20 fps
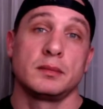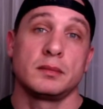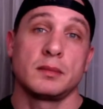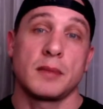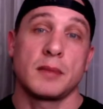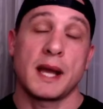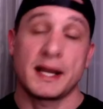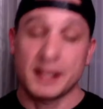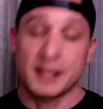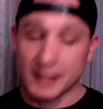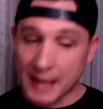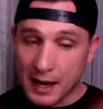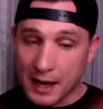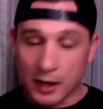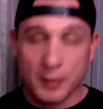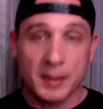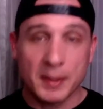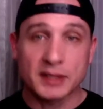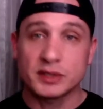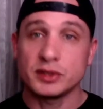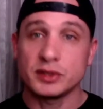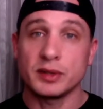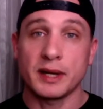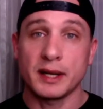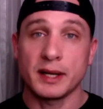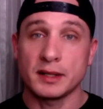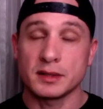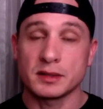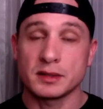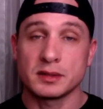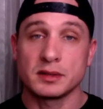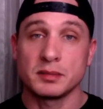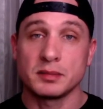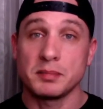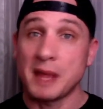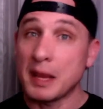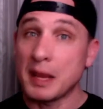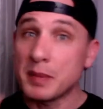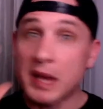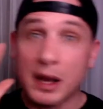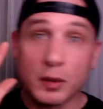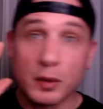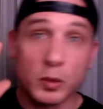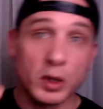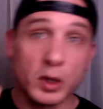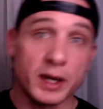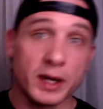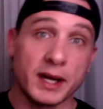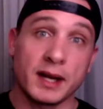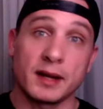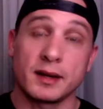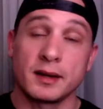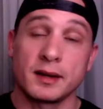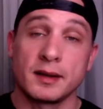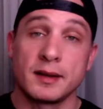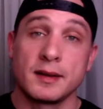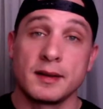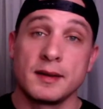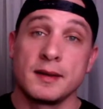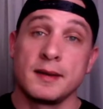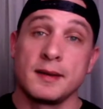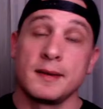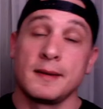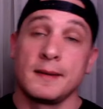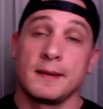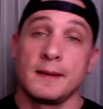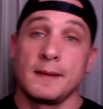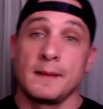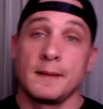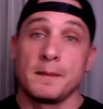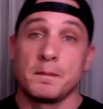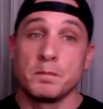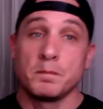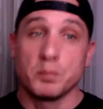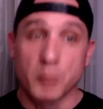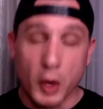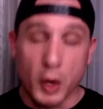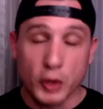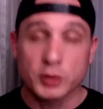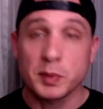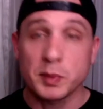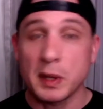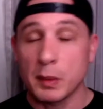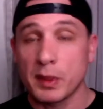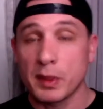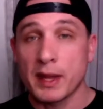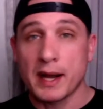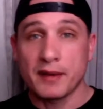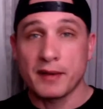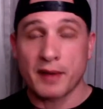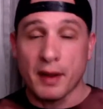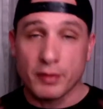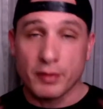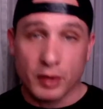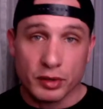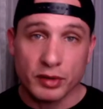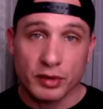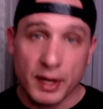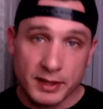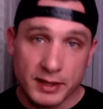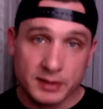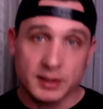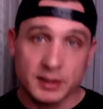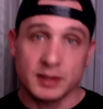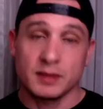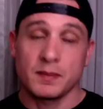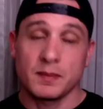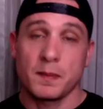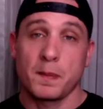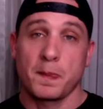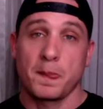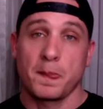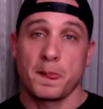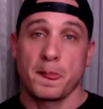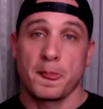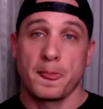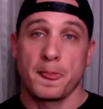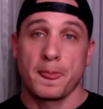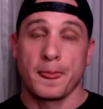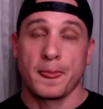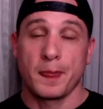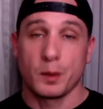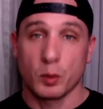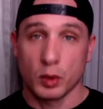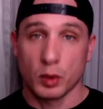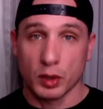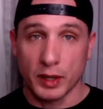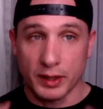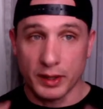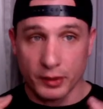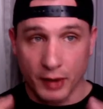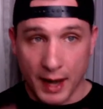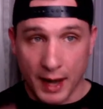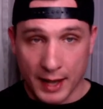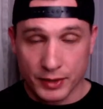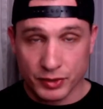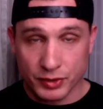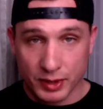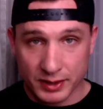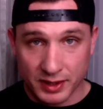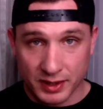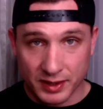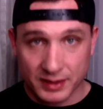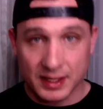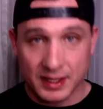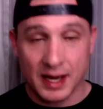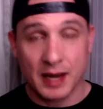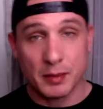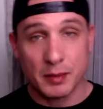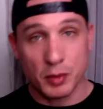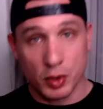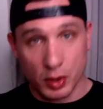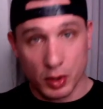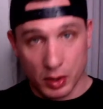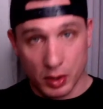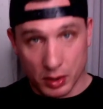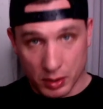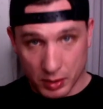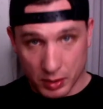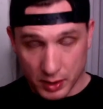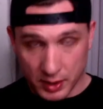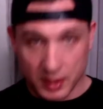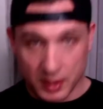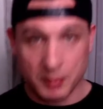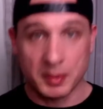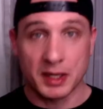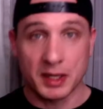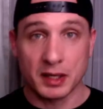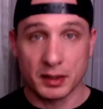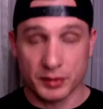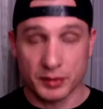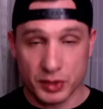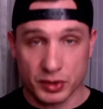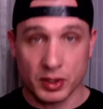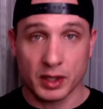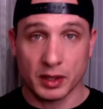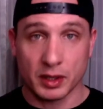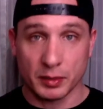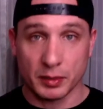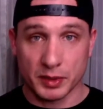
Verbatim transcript: I could count them on two hands, maybe on one hand. Most people that I've ever arrested were either on drugs at the time or in the middle of struggling with